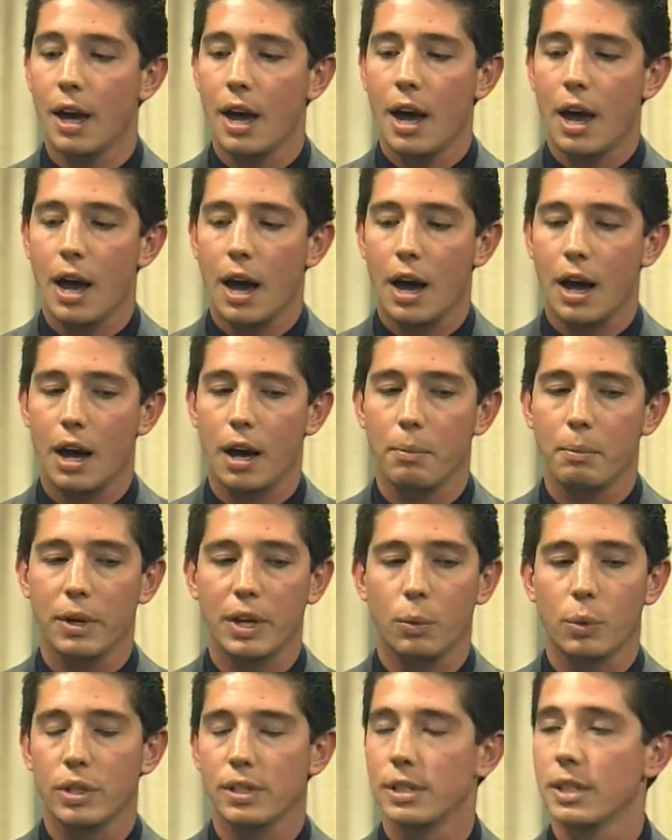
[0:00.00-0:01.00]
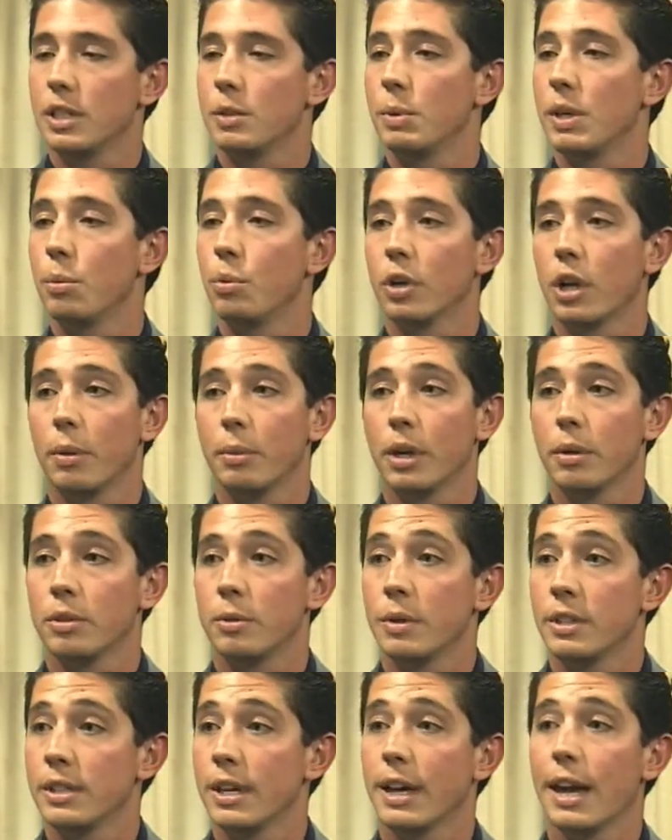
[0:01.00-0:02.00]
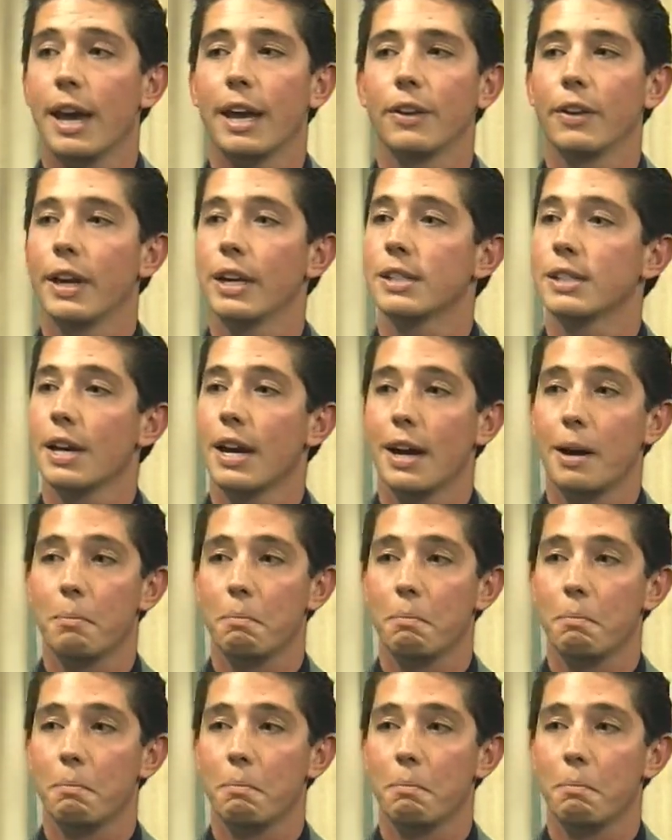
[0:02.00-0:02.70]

Mm-hmm. Um, it was these people coming up to me saying, "Hey, Lance."